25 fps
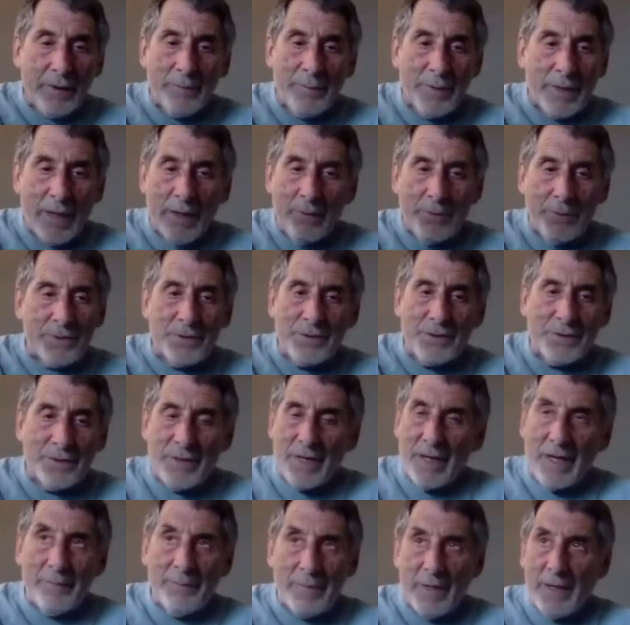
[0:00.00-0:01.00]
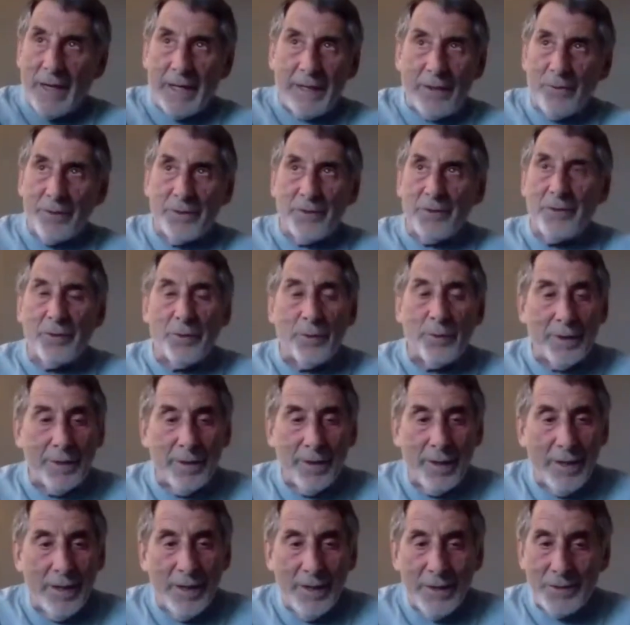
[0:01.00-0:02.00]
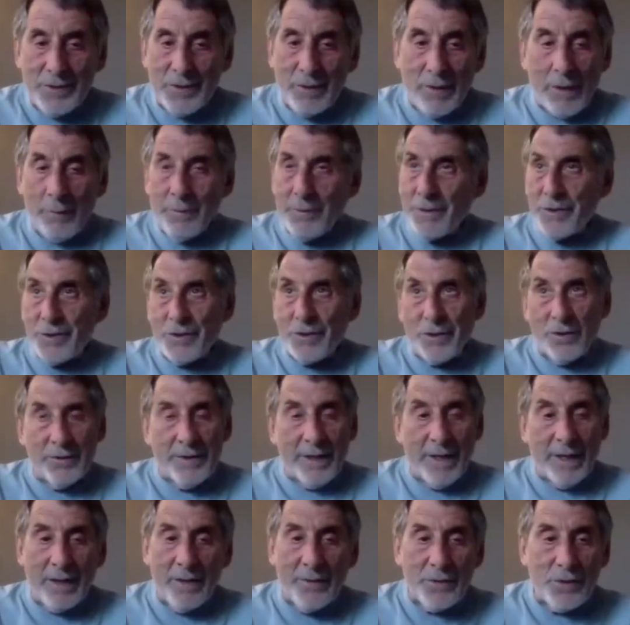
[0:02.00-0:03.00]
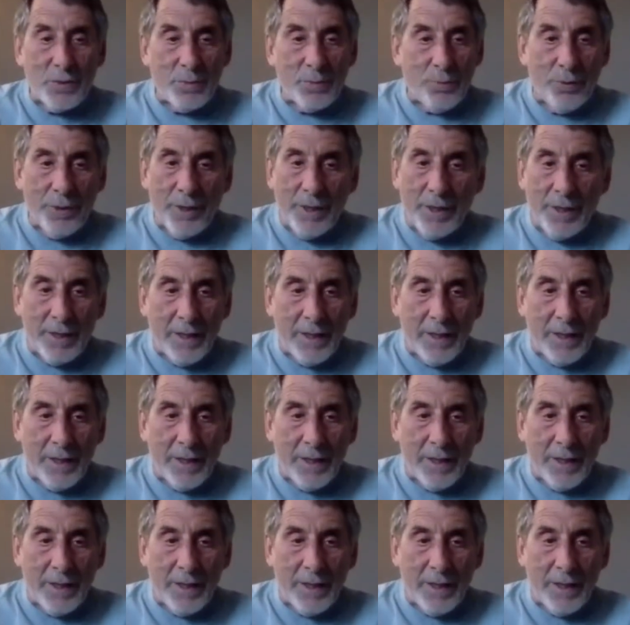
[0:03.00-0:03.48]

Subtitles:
But I couldn't do it. So I would just go down to the spring,